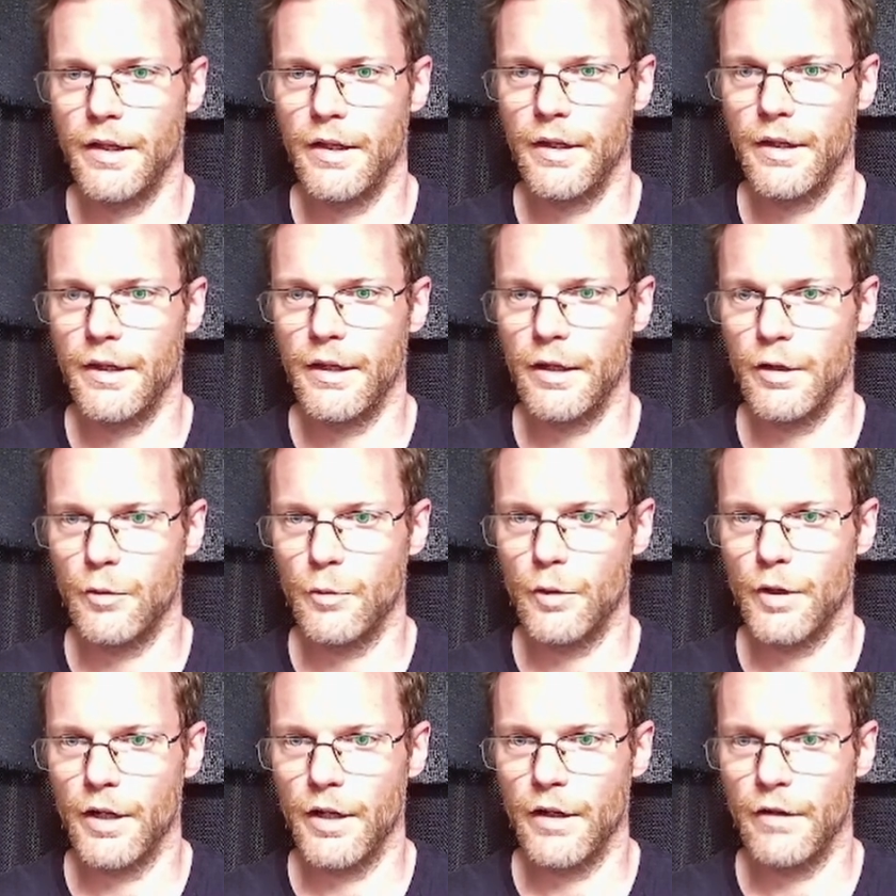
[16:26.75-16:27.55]
Here
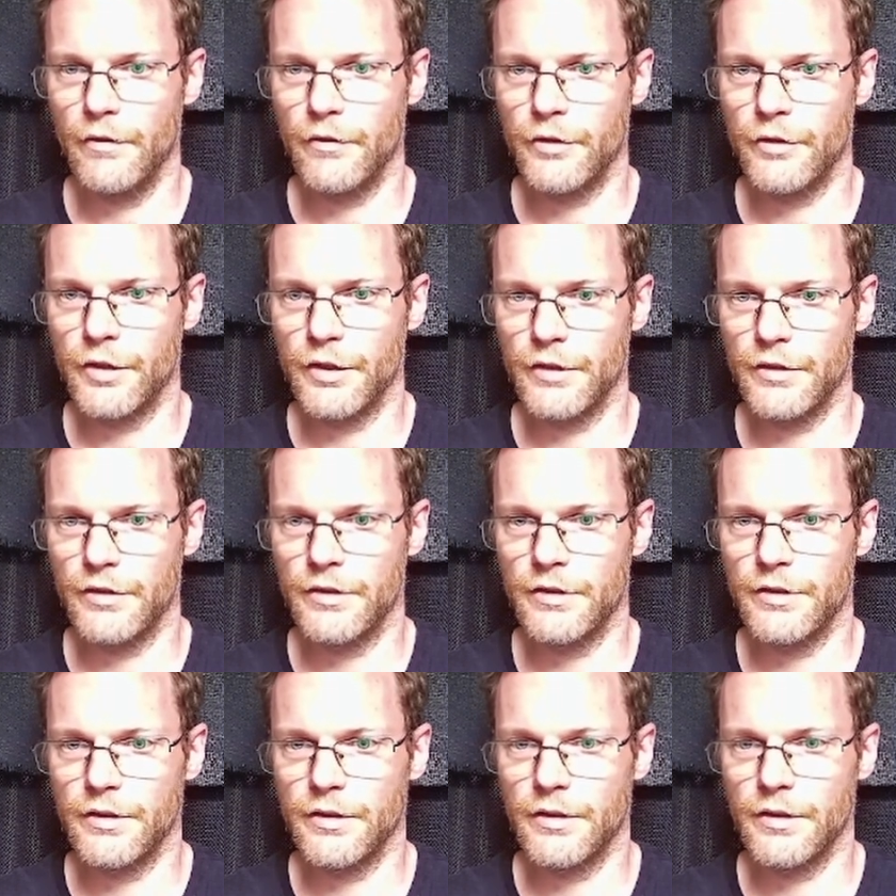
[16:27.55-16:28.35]
we have
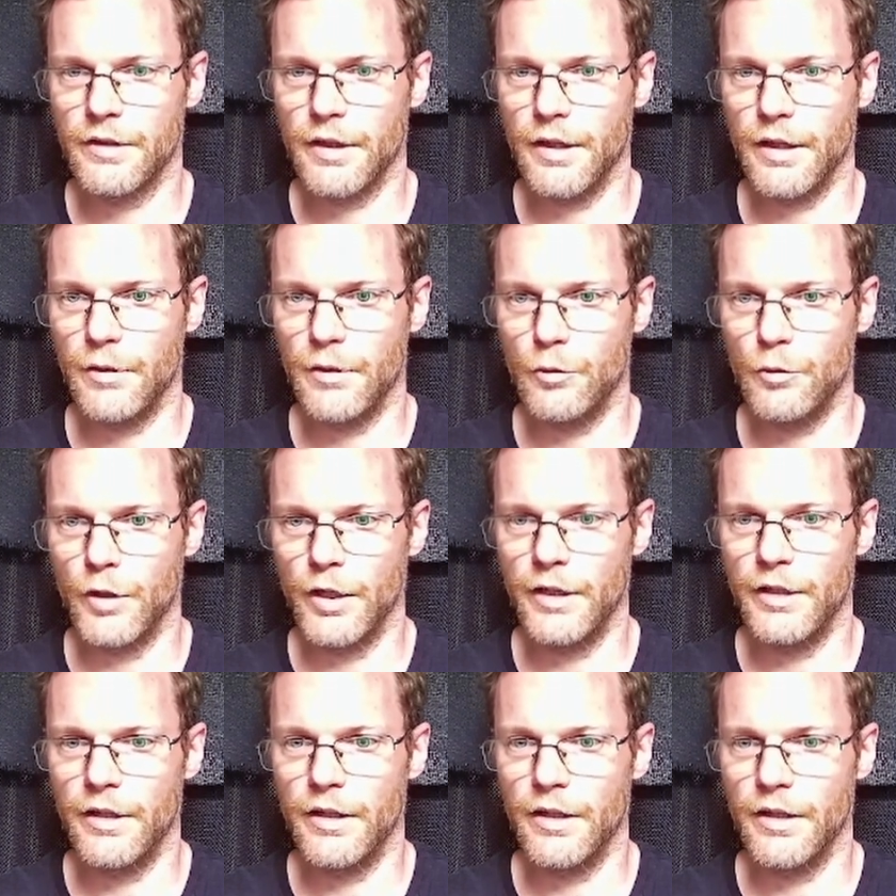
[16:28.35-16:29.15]
just a
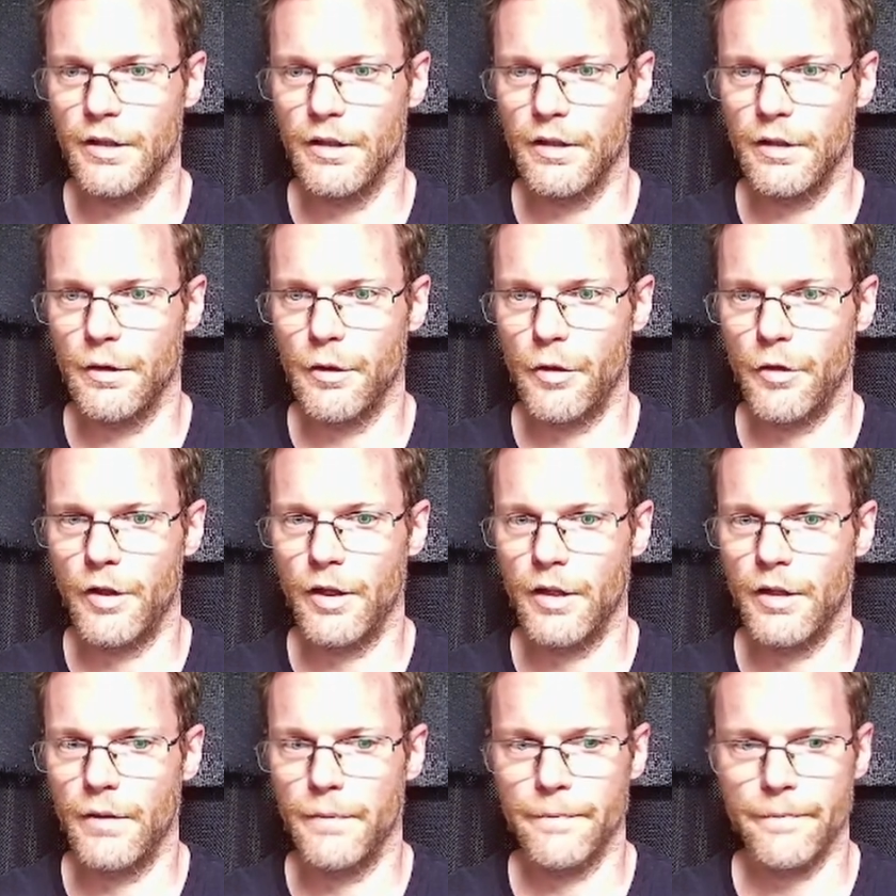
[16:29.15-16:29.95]
radial thing